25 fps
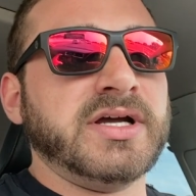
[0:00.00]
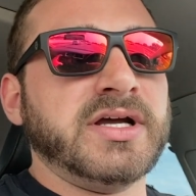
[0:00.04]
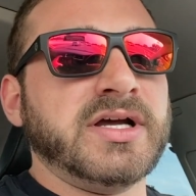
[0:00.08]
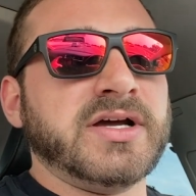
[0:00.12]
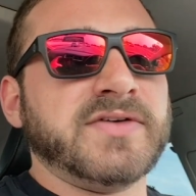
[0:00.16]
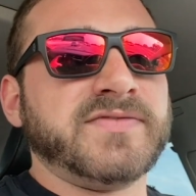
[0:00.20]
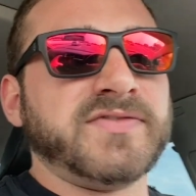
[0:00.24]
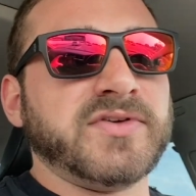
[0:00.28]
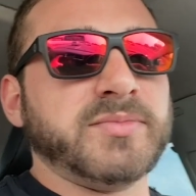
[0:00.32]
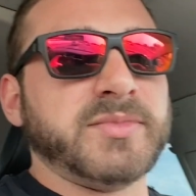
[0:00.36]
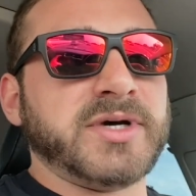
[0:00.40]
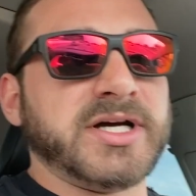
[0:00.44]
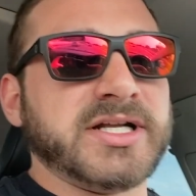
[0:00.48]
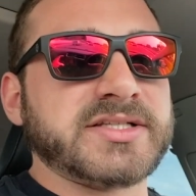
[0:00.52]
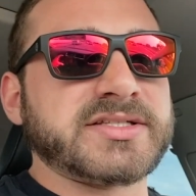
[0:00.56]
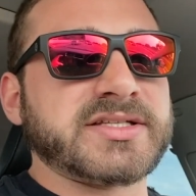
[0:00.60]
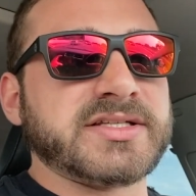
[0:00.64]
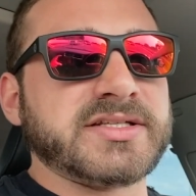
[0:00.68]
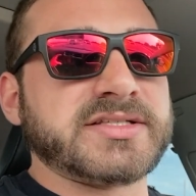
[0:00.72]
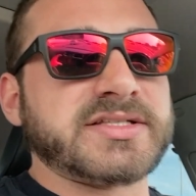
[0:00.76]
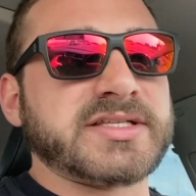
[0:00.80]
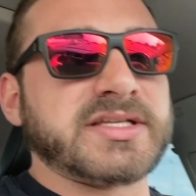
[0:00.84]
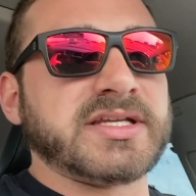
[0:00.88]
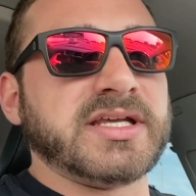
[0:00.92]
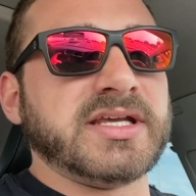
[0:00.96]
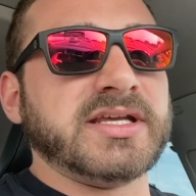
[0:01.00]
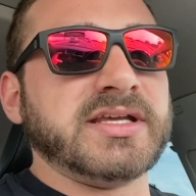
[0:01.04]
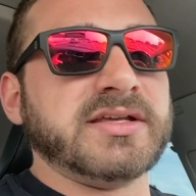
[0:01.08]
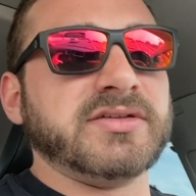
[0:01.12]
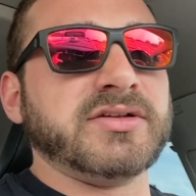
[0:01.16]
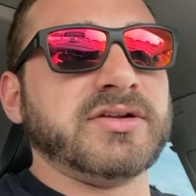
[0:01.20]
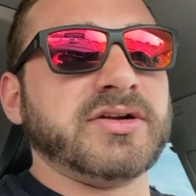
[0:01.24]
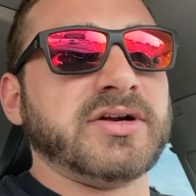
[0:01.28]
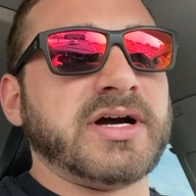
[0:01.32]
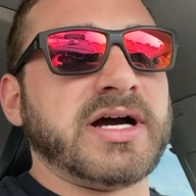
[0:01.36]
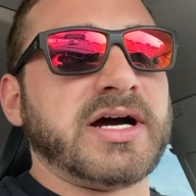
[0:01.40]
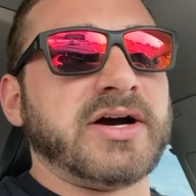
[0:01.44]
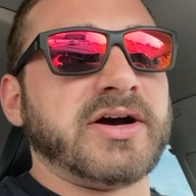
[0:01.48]
a few months and see,
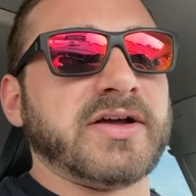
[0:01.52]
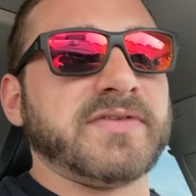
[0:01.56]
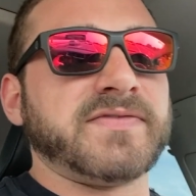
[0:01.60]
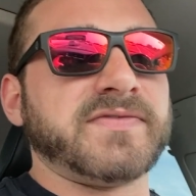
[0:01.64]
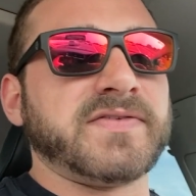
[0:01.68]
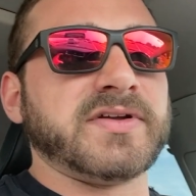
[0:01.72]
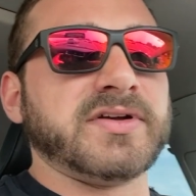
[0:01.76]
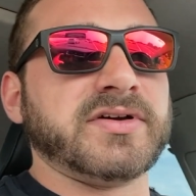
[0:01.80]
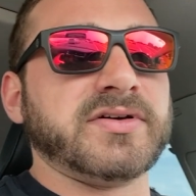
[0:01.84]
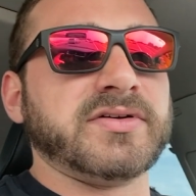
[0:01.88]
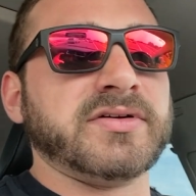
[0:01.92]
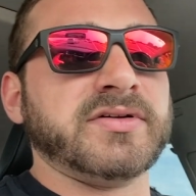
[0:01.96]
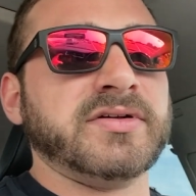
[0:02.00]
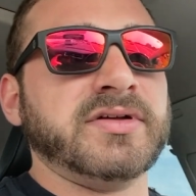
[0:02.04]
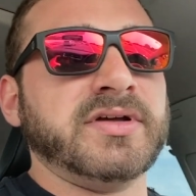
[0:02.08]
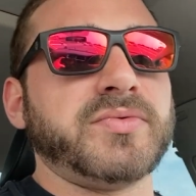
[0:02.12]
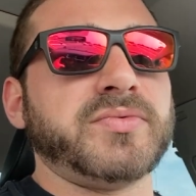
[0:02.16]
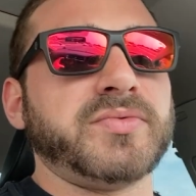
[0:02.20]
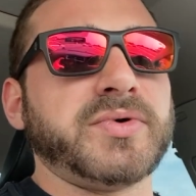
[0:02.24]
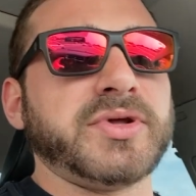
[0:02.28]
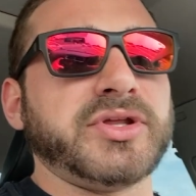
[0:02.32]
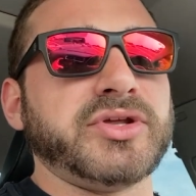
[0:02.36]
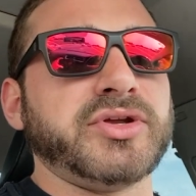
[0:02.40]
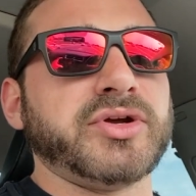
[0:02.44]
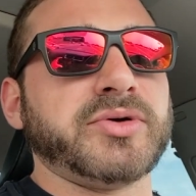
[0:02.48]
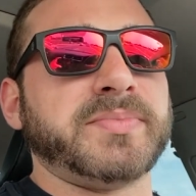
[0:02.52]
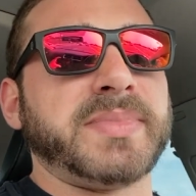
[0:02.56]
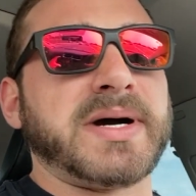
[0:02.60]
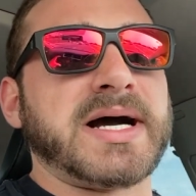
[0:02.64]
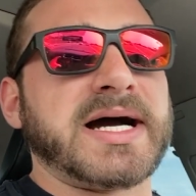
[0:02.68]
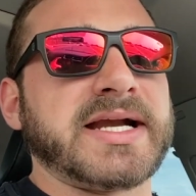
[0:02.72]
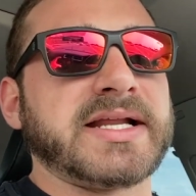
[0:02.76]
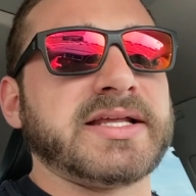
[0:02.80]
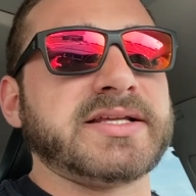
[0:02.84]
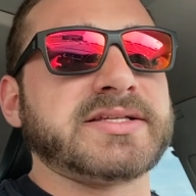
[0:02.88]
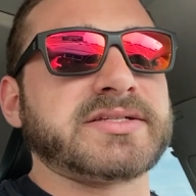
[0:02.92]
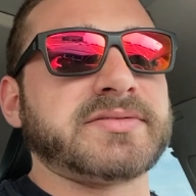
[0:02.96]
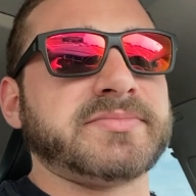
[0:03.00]
how I feel. Your
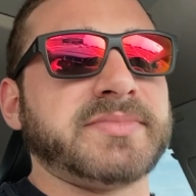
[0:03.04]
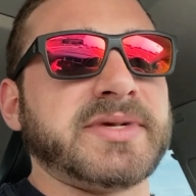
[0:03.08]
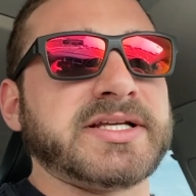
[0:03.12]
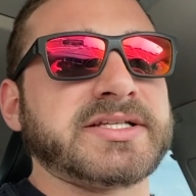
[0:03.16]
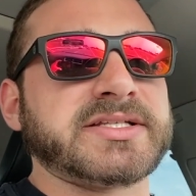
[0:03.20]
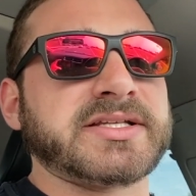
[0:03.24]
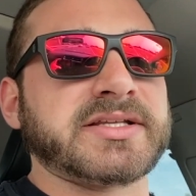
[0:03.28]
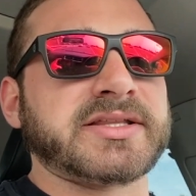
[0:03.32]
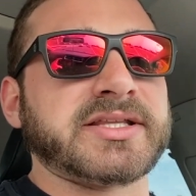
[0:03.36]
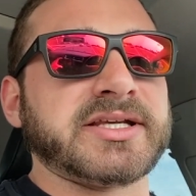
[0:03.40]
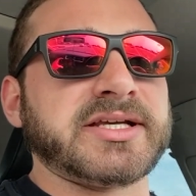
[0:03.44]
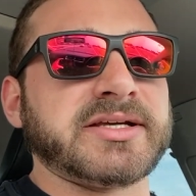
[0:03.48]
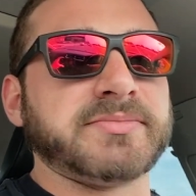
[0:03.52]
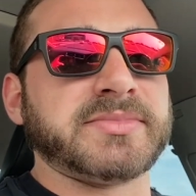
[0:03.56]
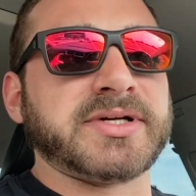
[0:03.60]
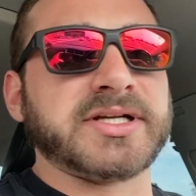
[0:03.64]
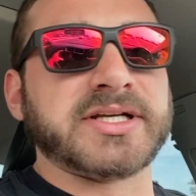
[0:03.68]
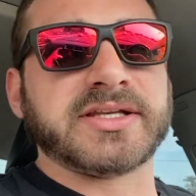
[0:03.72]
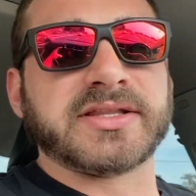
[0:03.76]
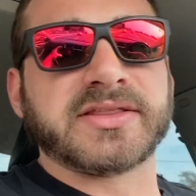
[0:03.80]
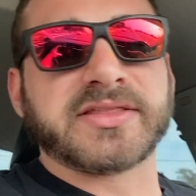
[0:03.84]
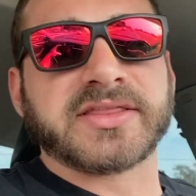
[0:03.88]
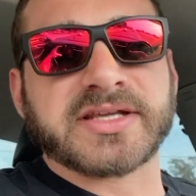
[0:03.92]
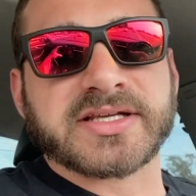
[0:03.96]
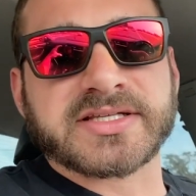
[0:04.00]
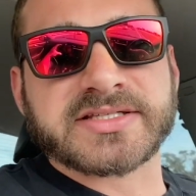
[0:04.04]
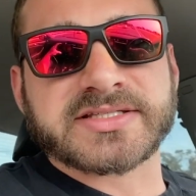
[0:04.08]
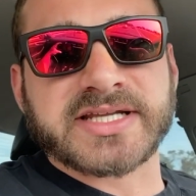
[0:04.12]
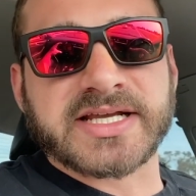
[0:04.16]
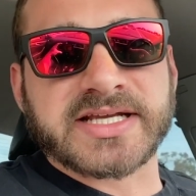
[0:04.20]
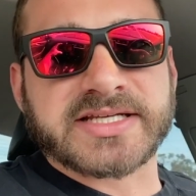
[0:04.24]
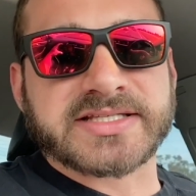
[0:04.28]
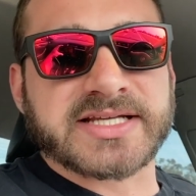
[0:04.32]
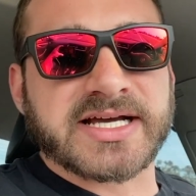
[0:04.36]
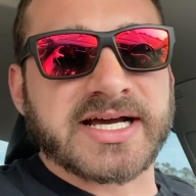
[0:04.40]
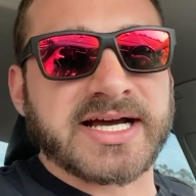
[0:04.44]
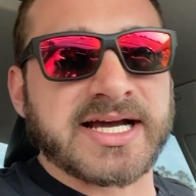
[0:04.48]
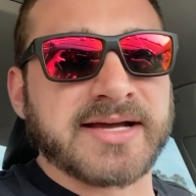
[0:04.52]
body is an amazing thing, but things
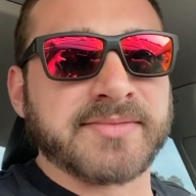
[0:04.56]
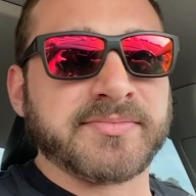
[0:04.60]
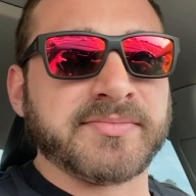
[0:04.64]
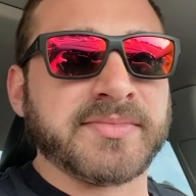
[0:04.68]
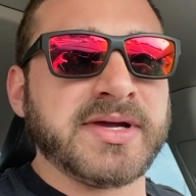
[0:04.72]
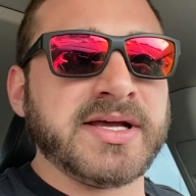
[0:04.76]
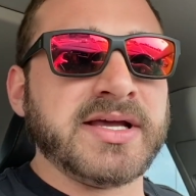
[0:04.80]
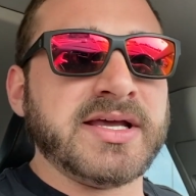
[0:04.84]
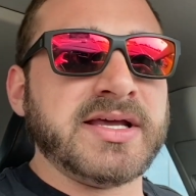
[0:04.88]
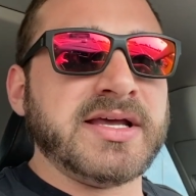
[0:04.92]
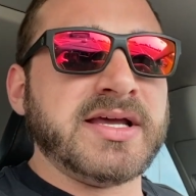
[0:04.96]
take time.